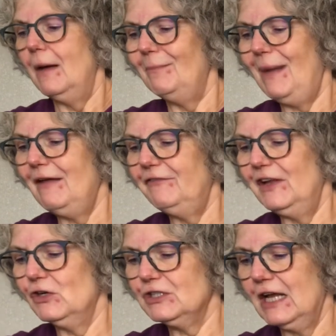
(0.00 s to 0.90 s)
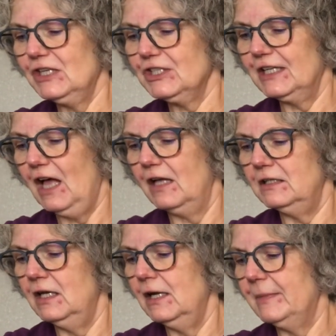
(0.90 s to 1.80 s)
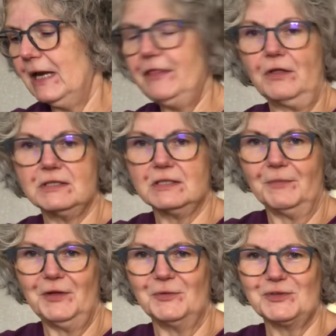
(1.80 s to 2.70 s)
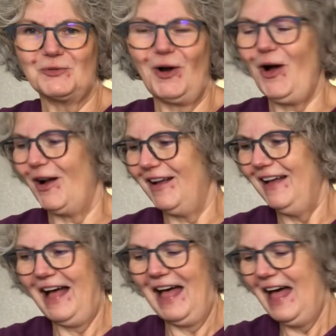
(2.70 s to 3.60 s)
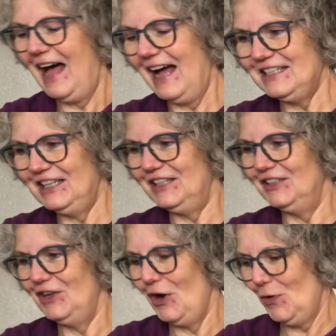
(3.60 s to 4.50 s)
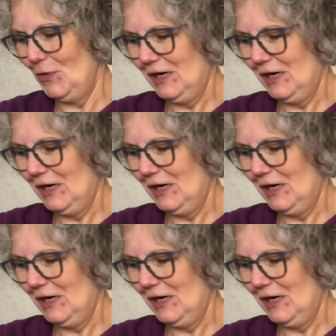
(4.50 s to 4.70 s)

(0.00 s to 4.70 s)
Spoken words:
My fingers actually got numb and I thought something was wrong. I didn't know.